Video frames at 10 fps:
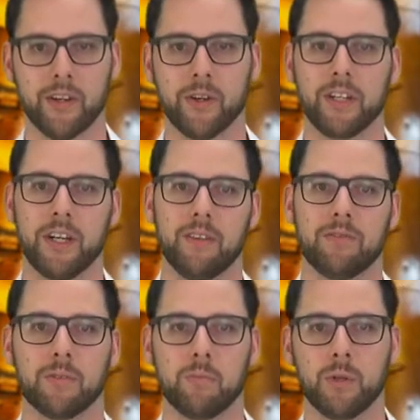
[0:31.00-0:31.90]
Here
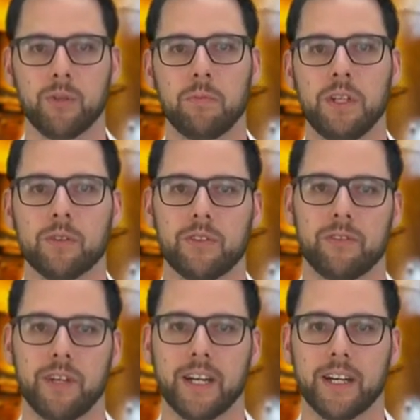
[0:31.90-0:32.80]
we achieve an
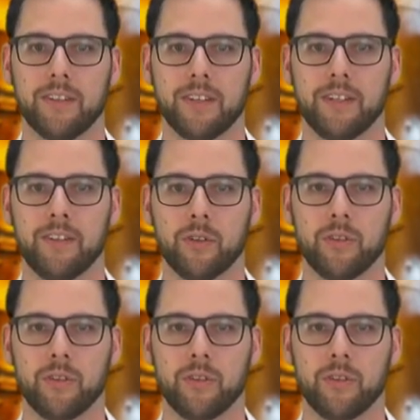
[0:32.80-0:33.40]
exactness of plus